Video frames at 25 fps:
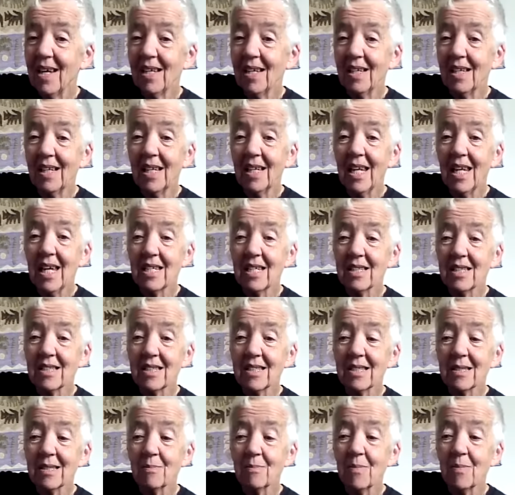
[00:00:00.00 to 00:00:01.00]

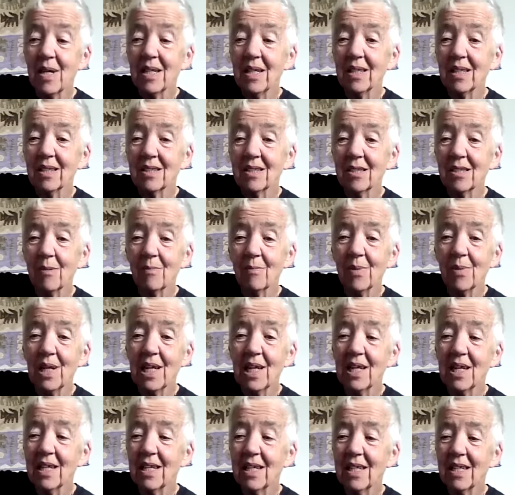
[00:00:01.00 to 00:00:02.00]
Let's make some
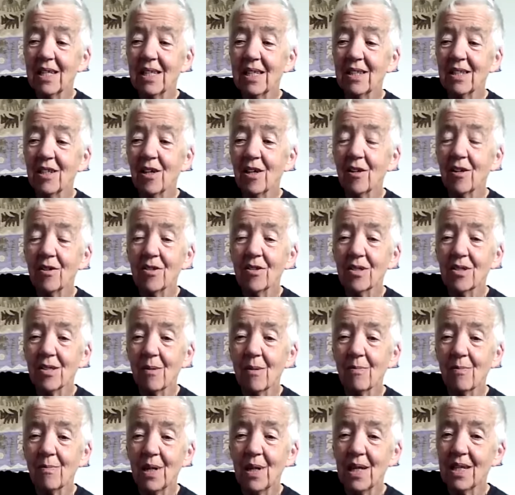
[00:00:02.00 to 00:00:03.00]
Play-Doh, some
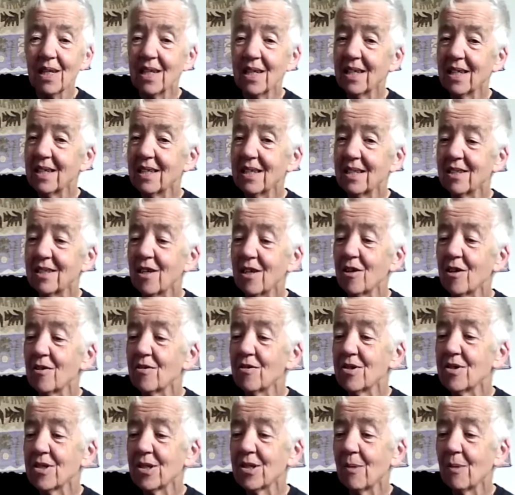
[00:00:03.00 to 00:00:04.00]
Play-Doh,
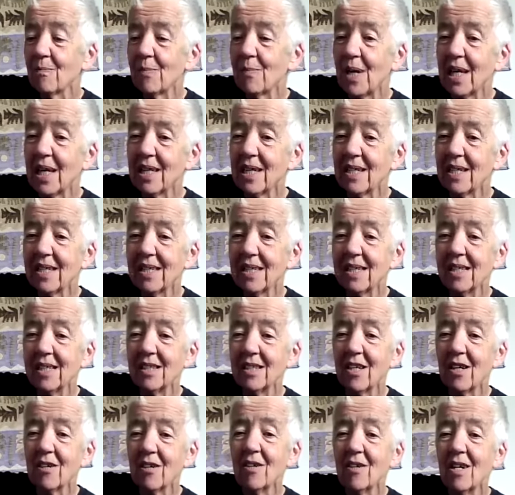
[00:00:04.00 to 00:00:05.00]
some
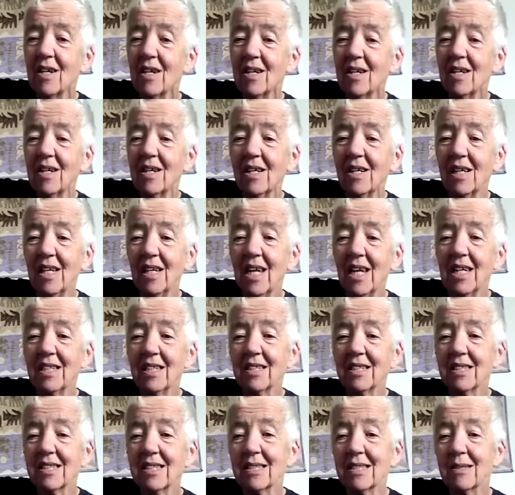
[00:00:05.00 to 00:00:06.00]
Play-Doh.
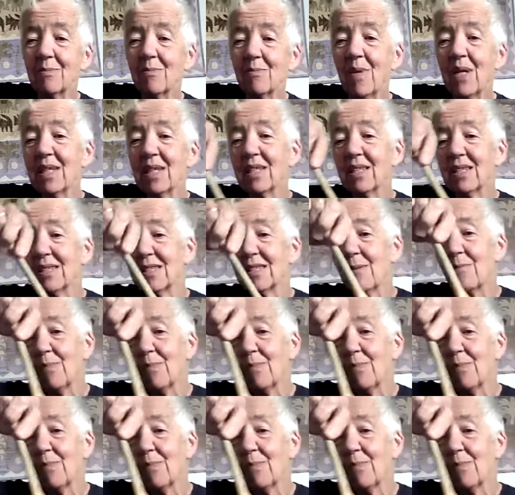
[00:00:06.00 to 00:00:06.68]
Let's make some